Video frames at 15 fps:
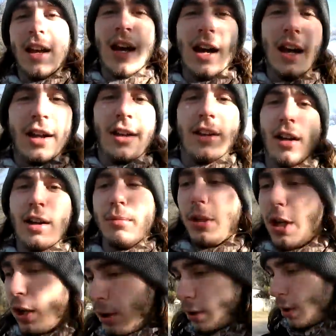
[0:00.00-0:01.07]
And um,
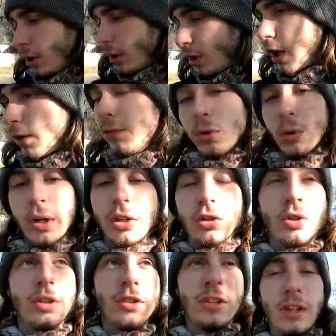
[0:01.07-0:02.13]
yeah, if you're
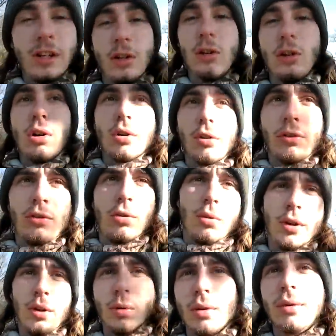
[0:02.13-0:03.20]
interested in Lara's
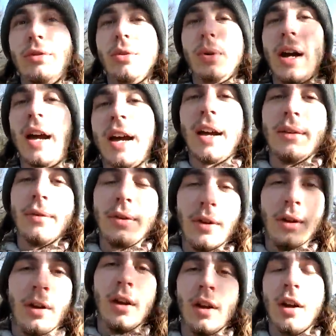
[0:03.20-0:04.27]
story or if you have
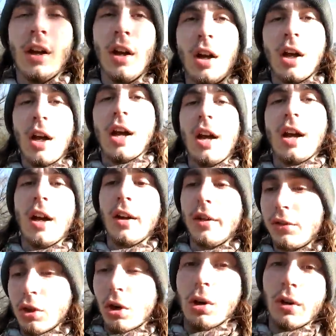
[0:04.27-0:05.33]
a
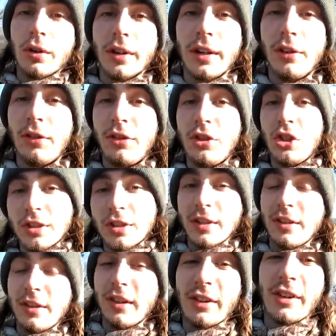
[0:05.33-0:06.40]
dog that is just as